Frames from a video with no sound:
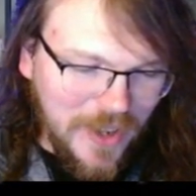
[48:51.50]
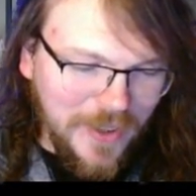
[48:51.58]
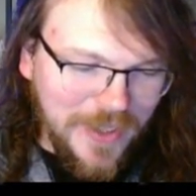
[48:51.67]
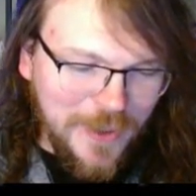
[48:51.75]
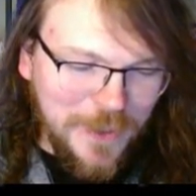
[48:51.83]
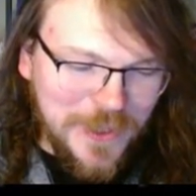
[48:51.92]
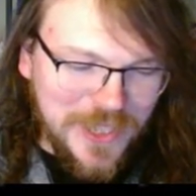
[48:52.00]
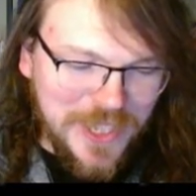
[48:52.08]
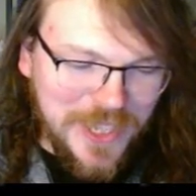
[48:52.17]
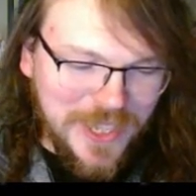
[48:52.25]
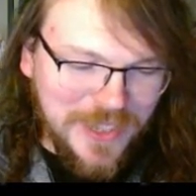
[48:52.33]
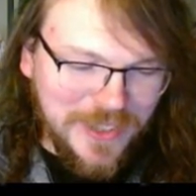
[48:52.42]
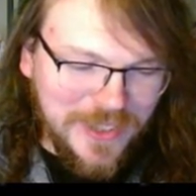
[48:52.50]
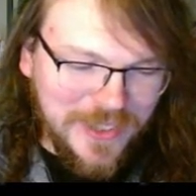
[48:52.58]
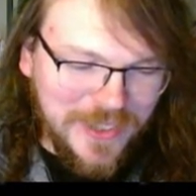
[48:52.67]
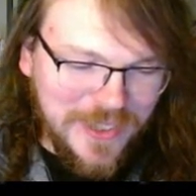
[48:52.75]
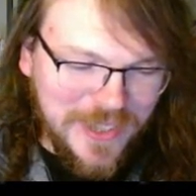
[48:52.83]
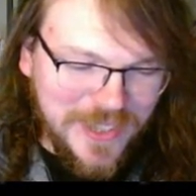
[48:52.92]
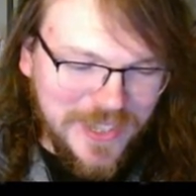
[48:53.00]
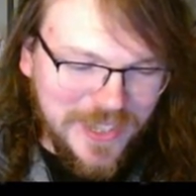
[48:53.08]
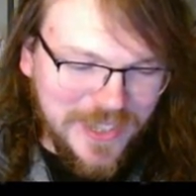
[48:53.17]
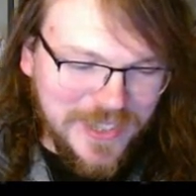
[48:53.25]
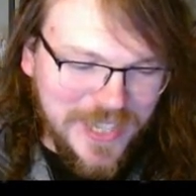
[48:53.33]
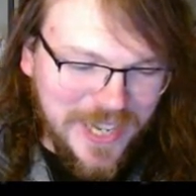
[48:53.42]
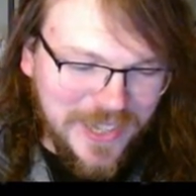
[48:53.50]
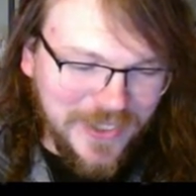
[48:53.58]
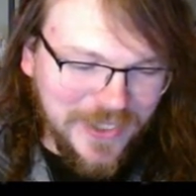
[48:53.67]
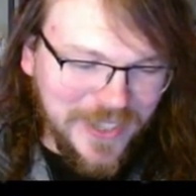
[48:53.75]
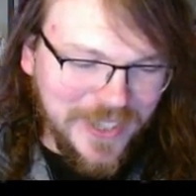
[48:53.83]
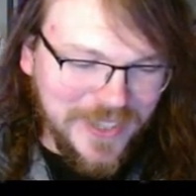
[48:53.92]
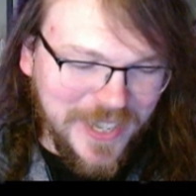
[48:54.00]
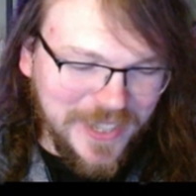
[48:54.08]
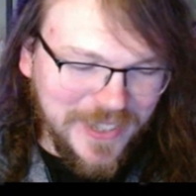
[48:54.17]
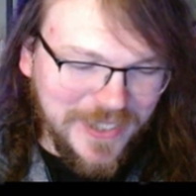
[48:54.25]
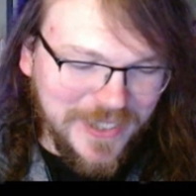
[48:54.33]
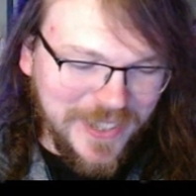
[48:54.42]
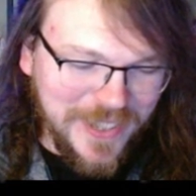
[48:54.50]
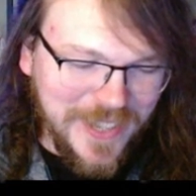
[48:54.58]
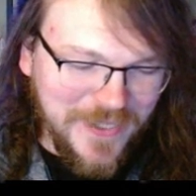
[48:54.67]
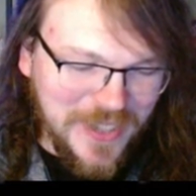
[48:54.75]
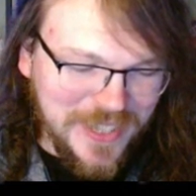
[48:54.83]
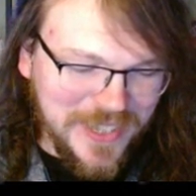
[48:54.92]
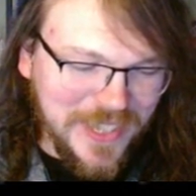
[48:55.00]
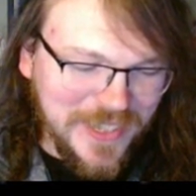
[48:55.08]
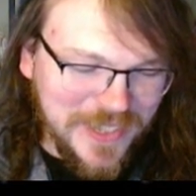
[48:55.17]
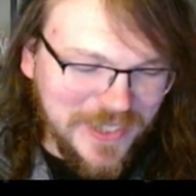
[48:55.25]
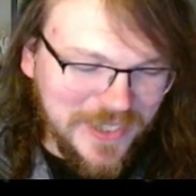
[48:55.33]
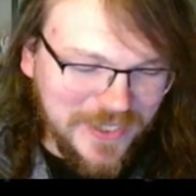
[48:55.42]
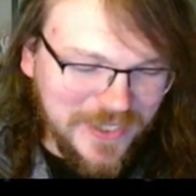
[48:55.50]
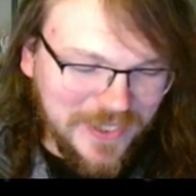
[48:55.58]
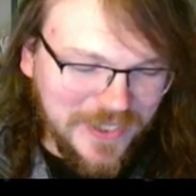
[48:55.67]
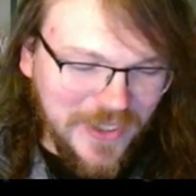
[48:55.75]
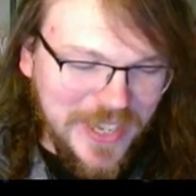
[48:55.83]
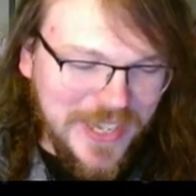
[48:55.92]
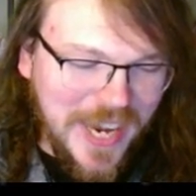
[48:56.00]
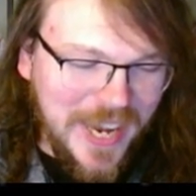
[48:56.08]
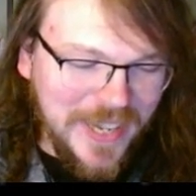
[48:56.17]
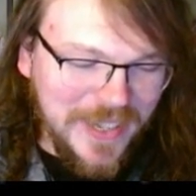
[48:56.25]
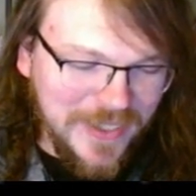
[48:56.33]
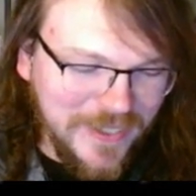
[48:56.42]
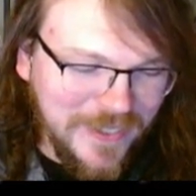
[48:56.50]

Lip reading: Oh, he was Zachary in Attack on Titan. That makes sense. Oh, he died.